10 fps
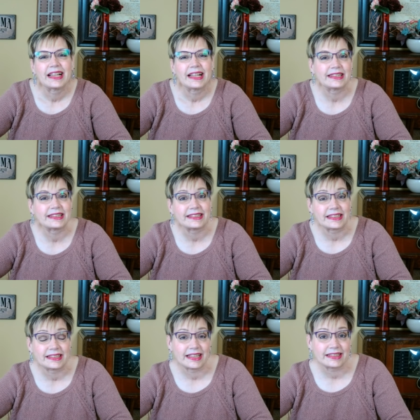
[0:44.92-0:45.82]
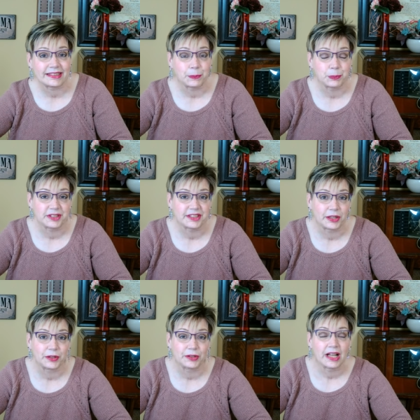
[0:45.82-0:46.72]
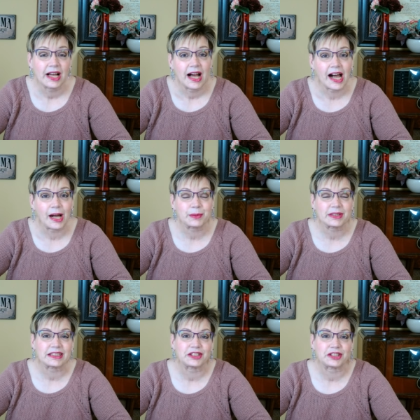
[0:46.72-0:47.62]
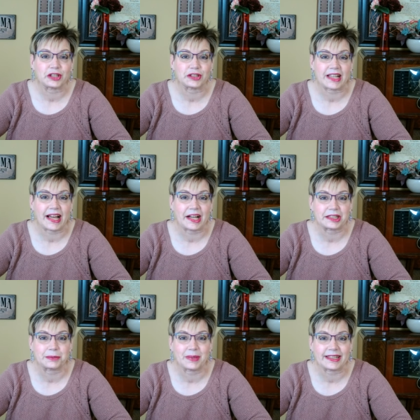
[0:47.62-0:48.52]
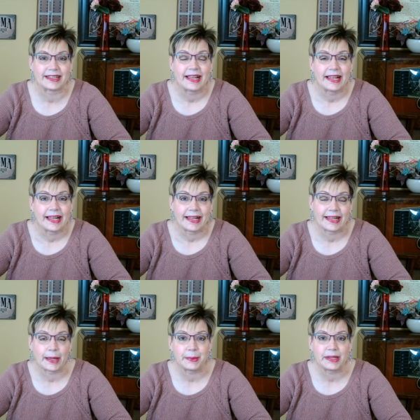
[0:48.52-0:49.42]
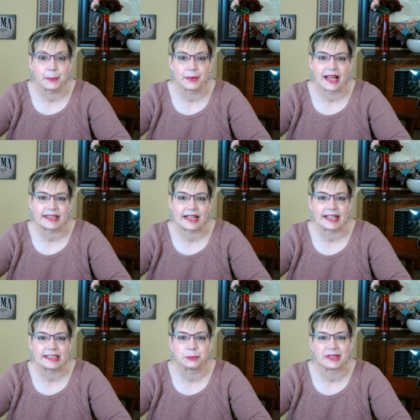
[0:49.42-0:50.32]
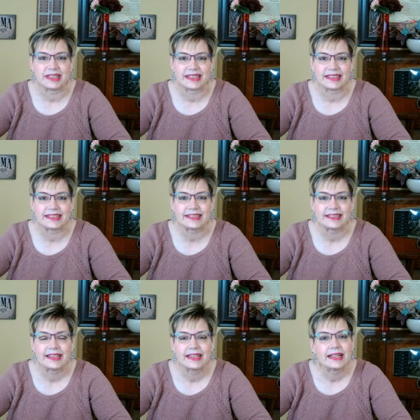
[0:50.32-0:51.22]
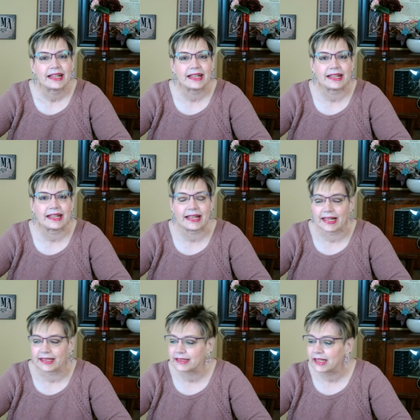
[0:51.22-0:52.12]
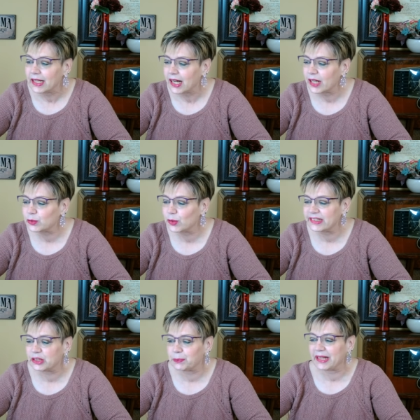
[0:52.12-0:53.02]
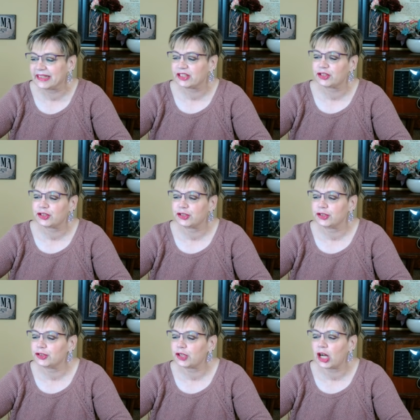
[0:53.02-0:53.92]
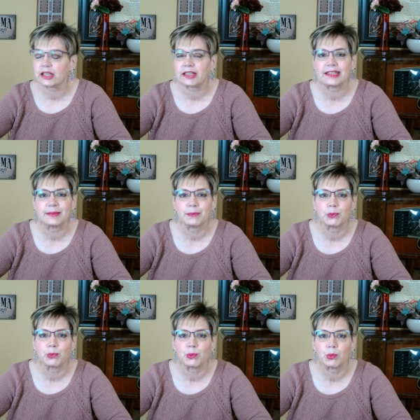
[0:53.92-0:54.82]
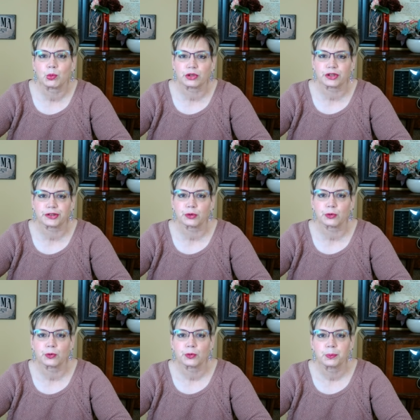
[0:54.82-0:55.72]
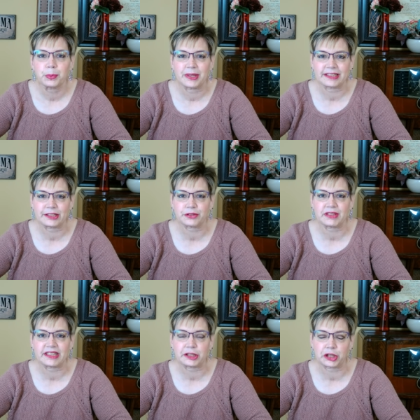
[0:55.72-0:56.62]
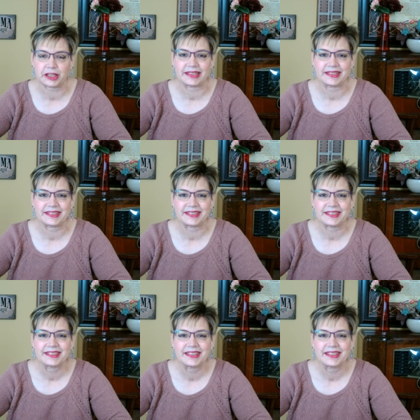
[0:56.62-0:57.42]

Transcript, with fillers: And in today's episode, I'm going to show you how to make hammy black-eyed peas and I'm going to make chocolate morsel pastry cookies.